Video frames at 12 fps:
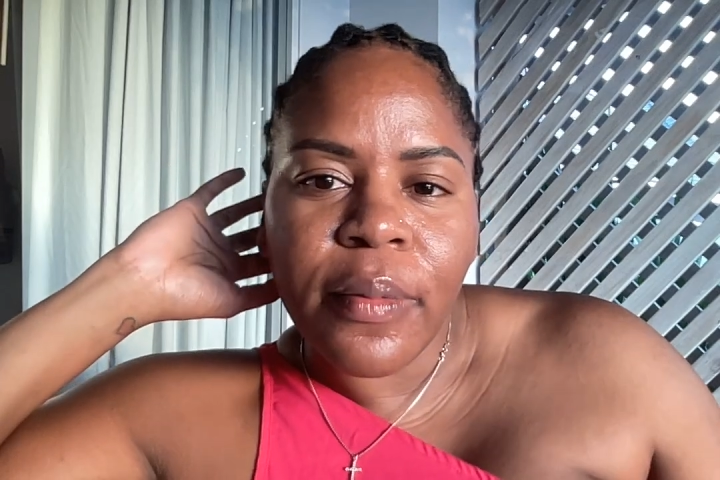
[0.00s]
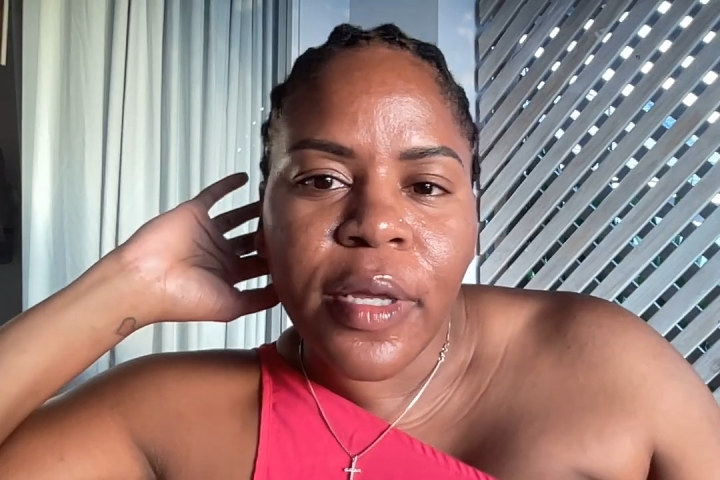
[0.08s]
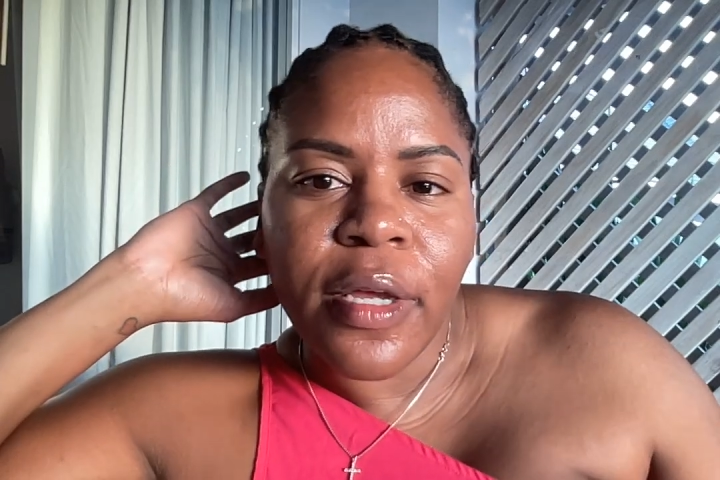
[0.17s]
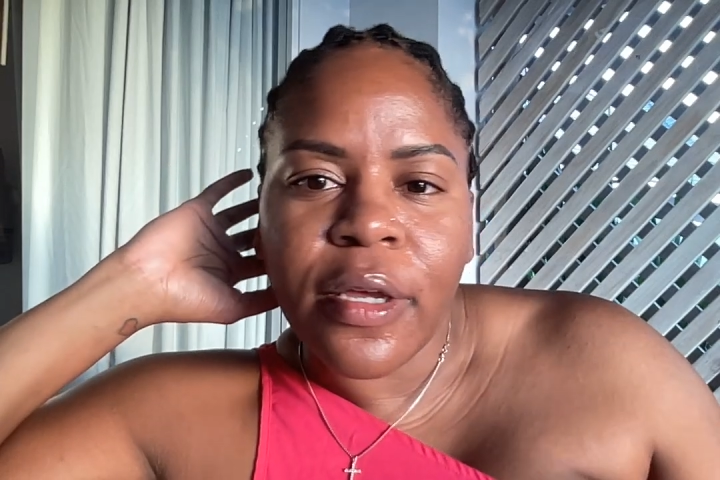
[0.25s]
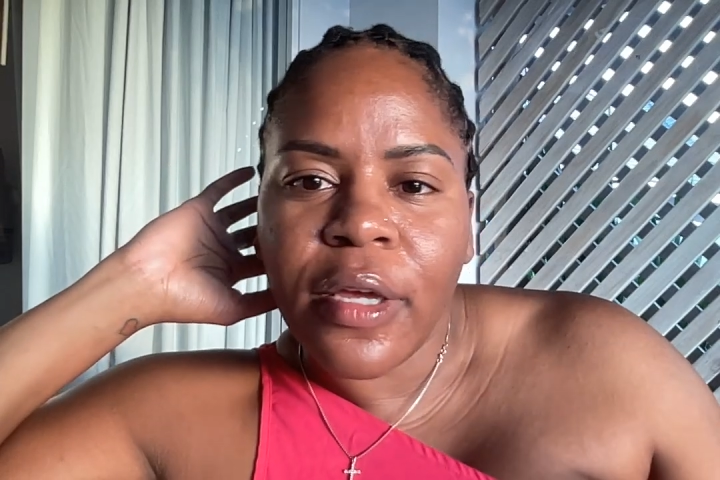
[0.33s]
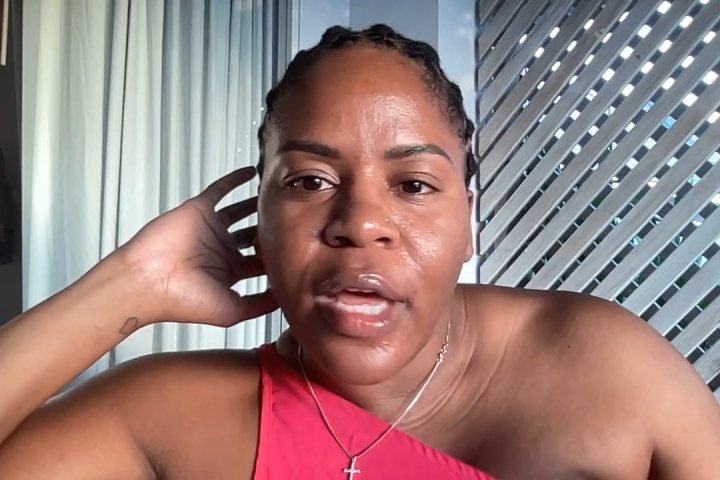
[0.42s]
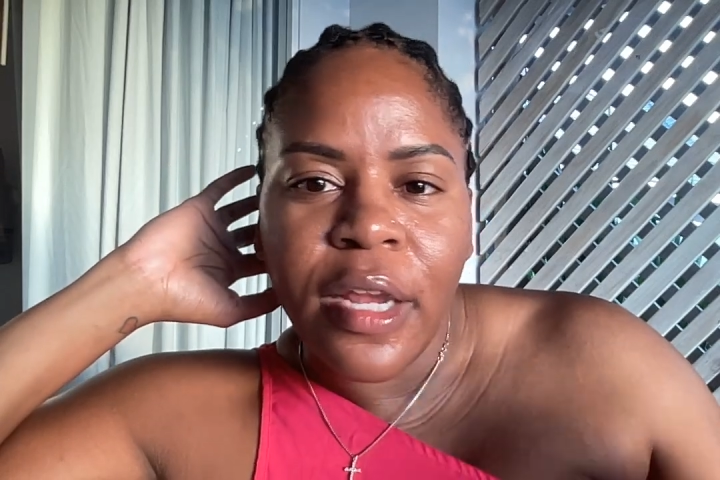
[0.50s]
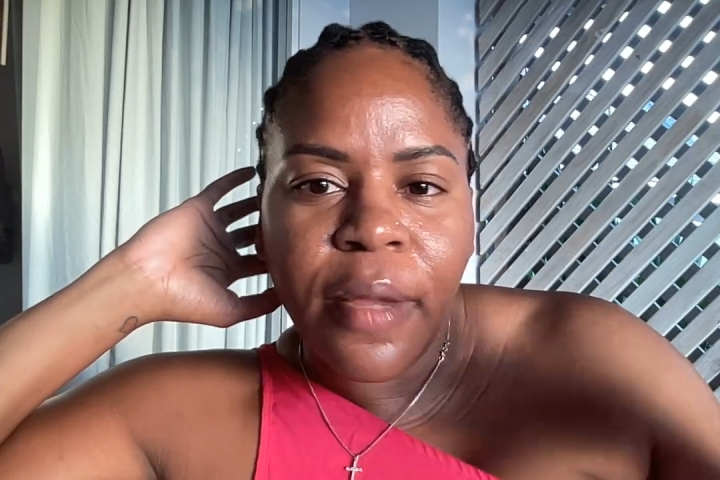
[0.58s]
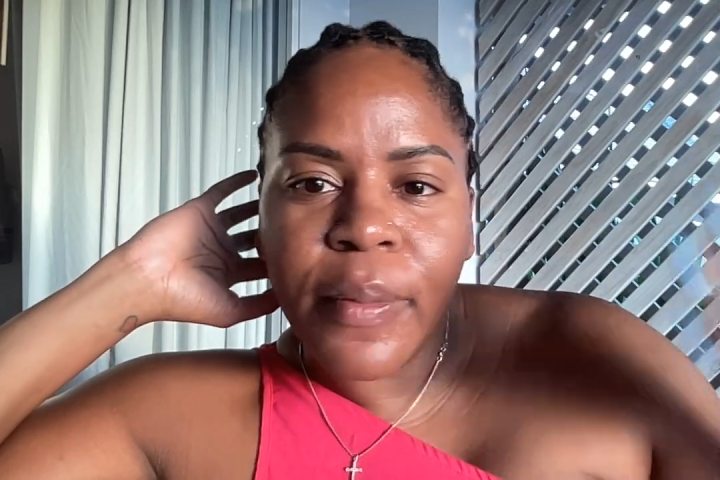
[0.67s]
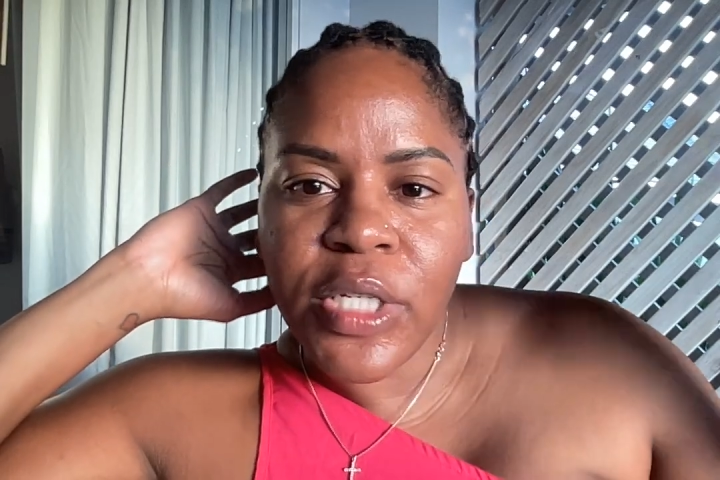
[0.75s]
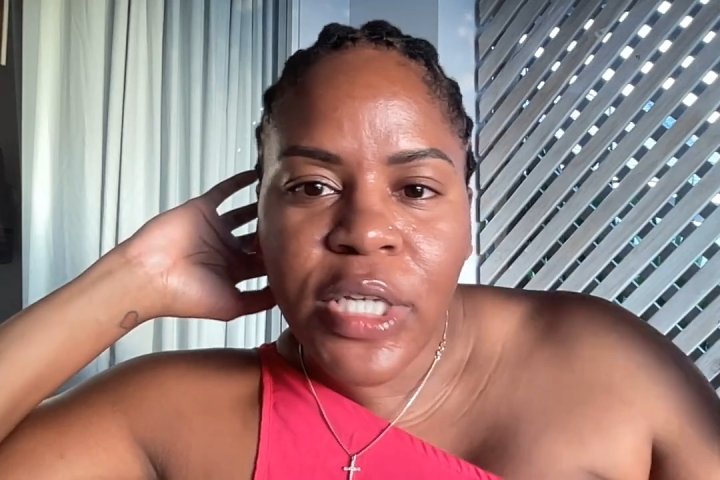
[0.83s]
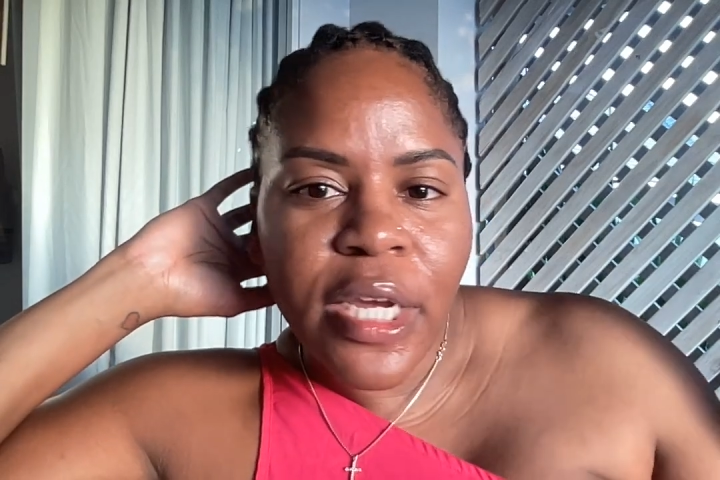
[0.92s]
Like, let
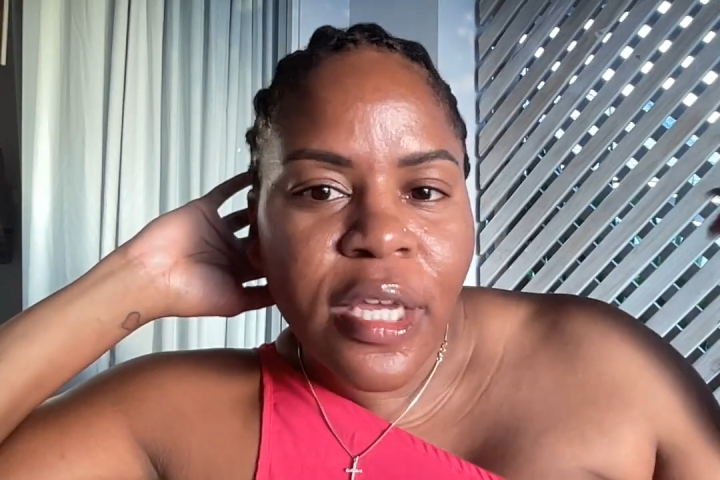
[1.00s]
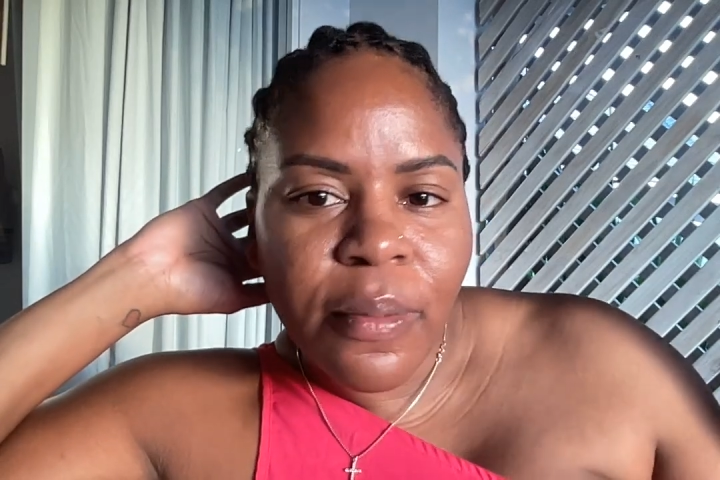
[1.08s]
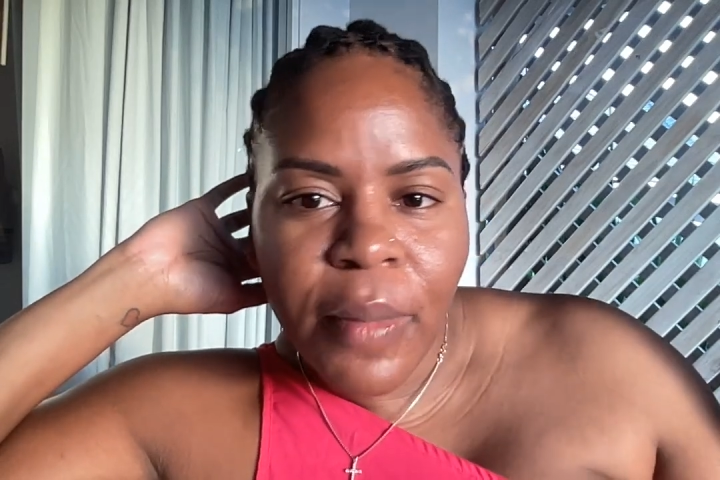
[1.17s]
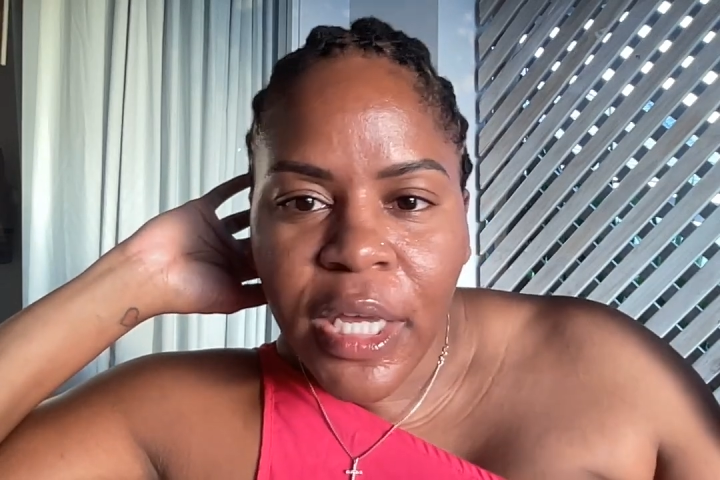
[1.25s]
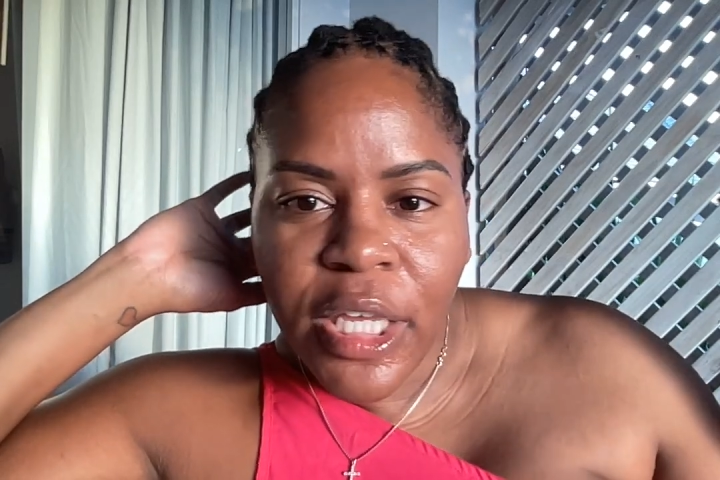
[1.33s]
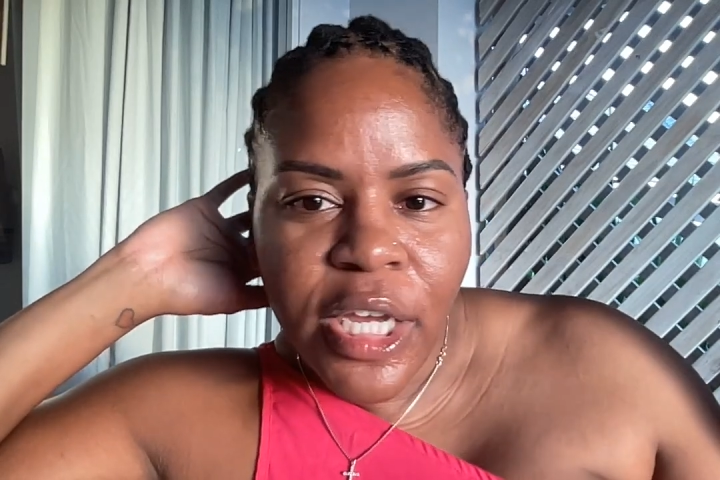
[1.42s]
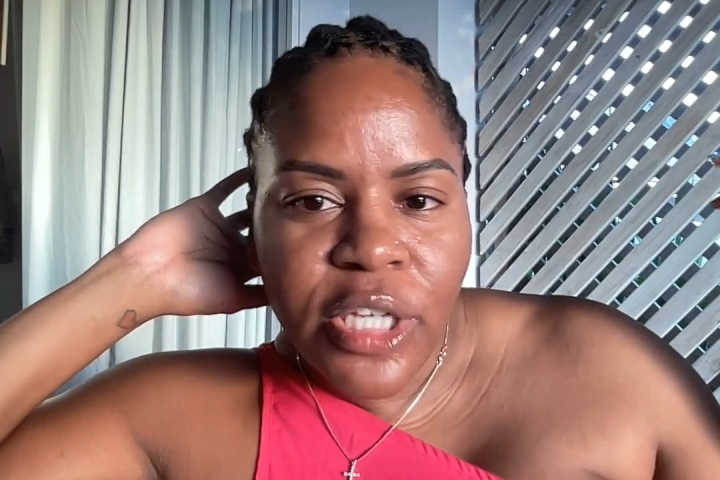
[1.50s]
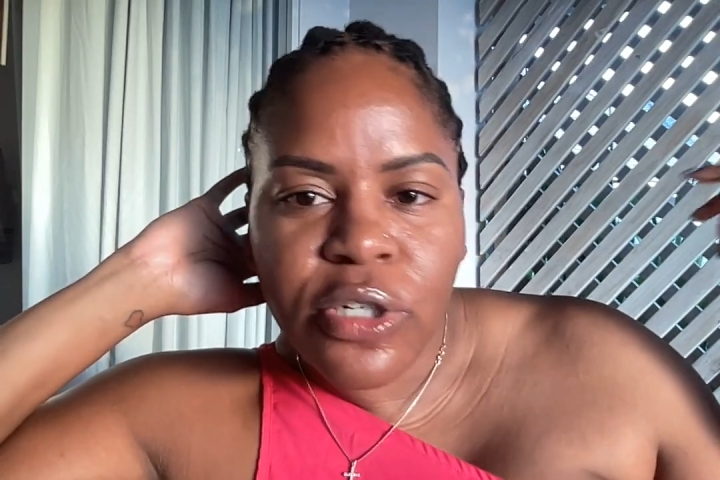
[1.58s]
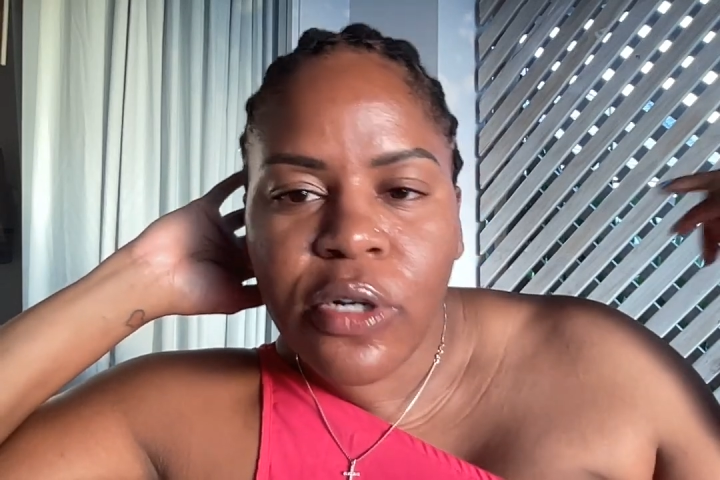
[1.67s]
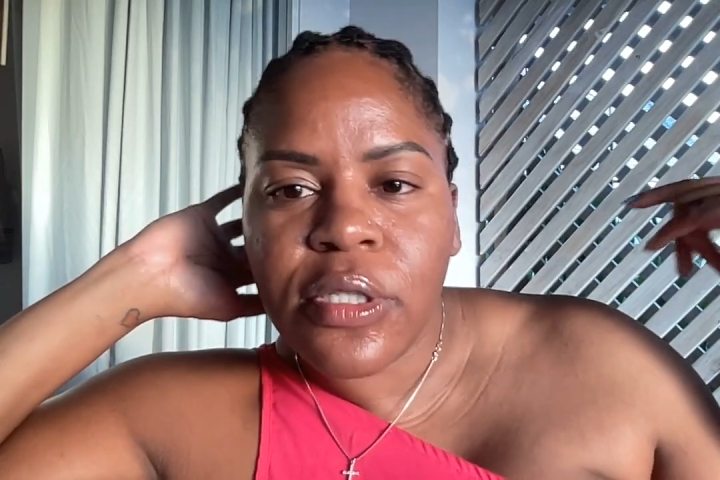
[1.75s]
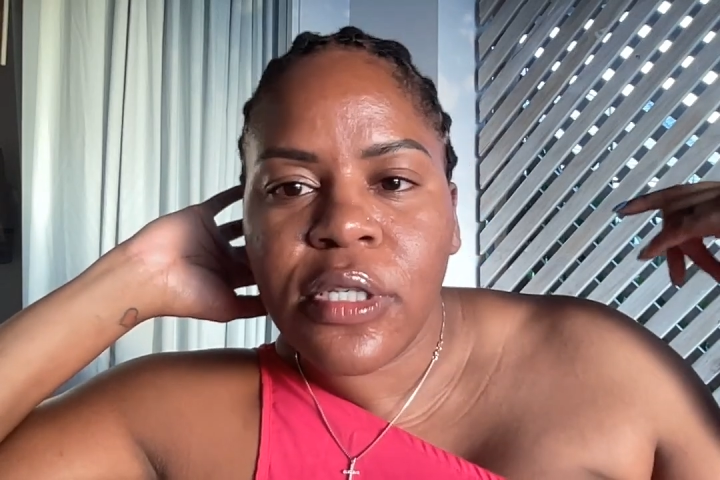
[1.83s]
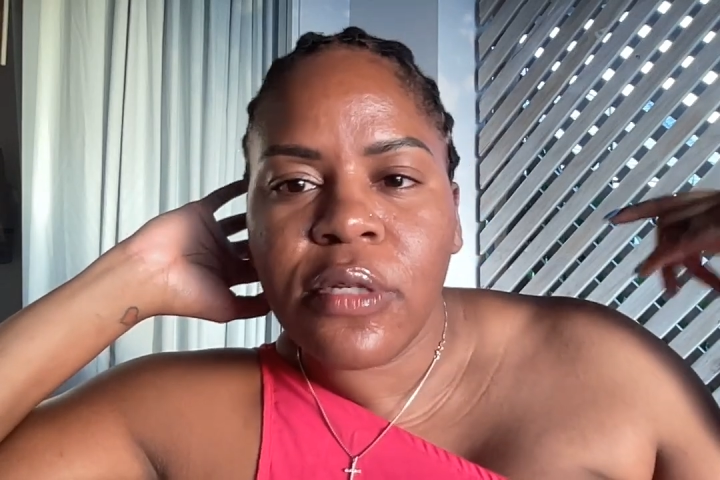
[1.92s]
me check in my
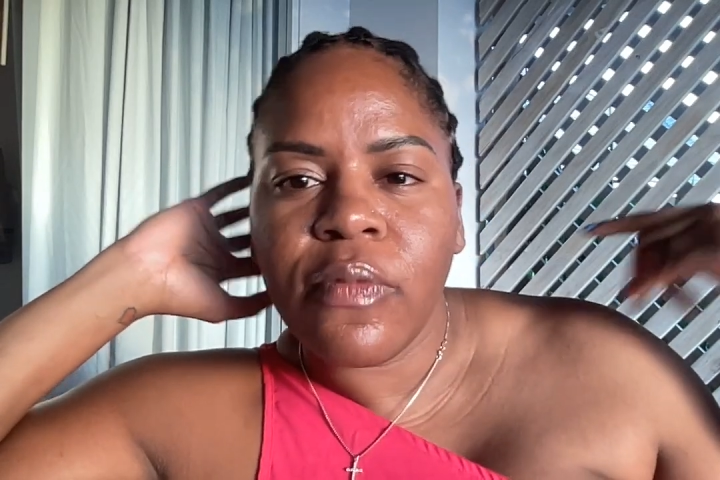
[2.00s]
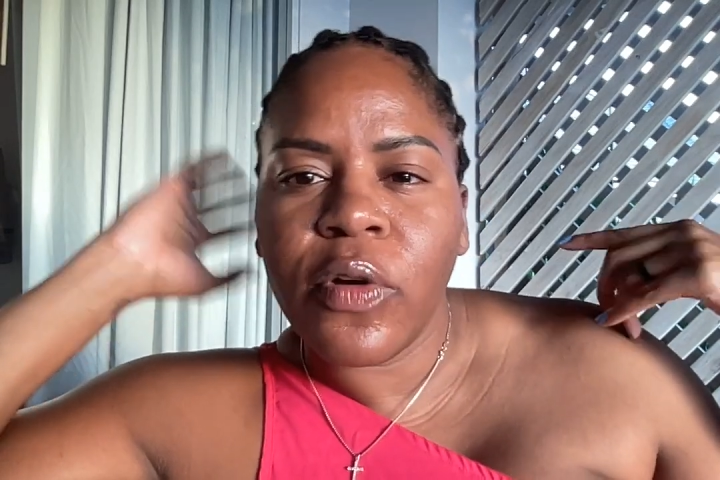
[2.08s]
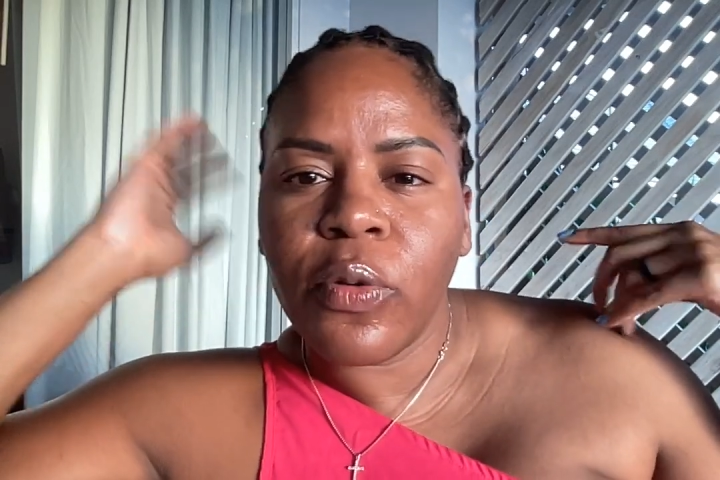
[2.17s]
EHR system real